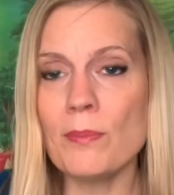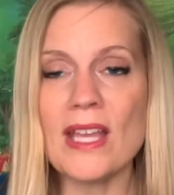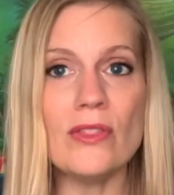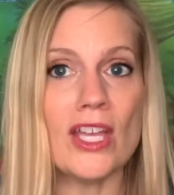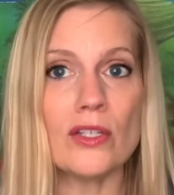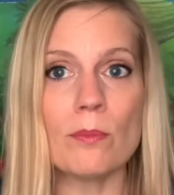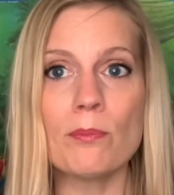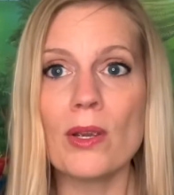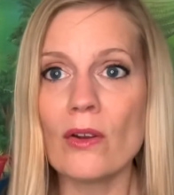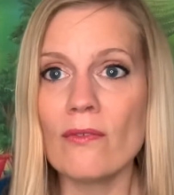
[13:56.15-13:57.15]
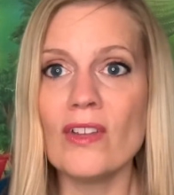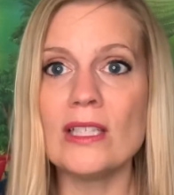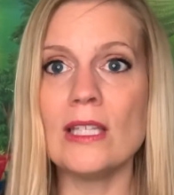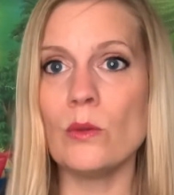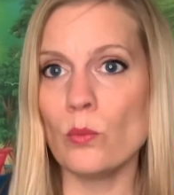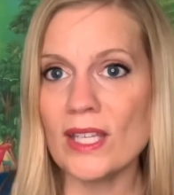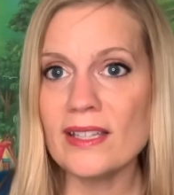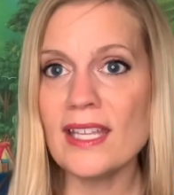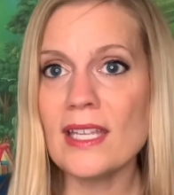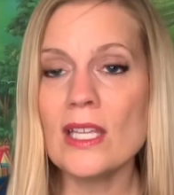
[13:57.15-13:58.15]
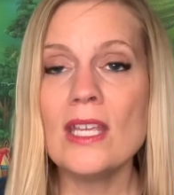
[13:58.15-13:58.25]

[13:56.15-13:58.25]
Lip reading: and that you're perfectly willing,